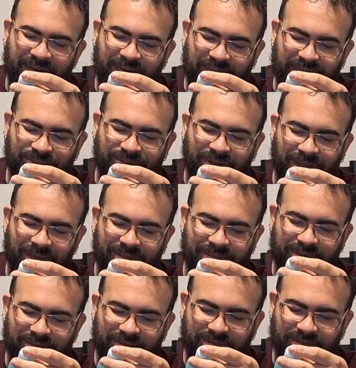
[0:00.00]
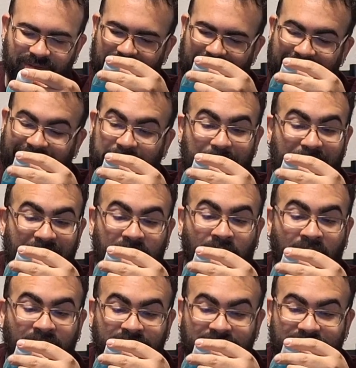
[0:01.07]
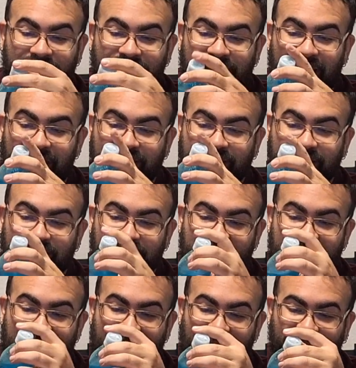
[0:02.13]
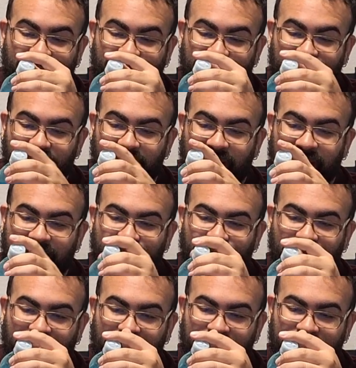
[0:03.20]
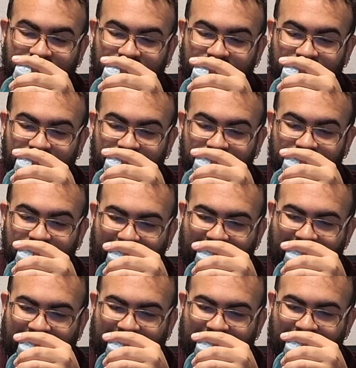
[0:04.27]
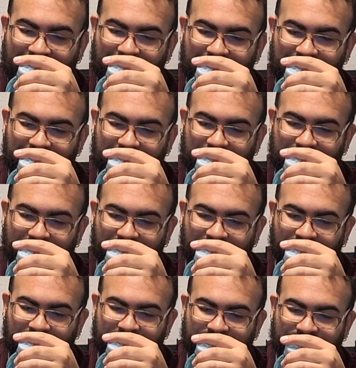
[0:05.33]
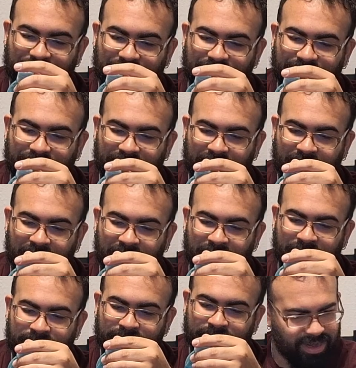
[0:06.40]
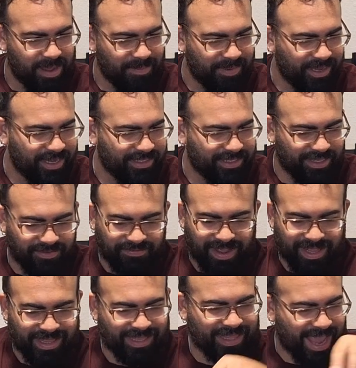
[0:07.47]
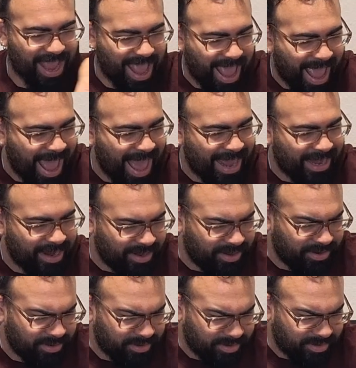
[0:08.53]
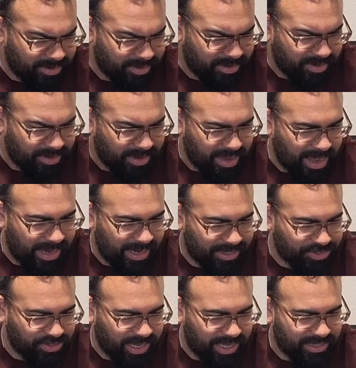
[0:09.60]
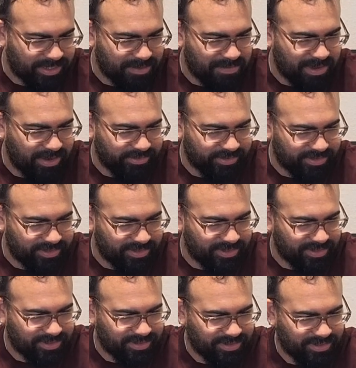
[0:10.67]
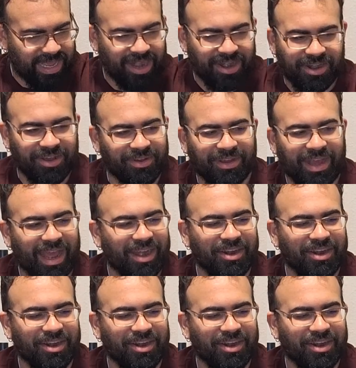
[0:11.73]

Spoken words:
electrolytes. Is it because that it's natural electrolytes and not because of the fact that they added electrolytes and minerals? I don't know.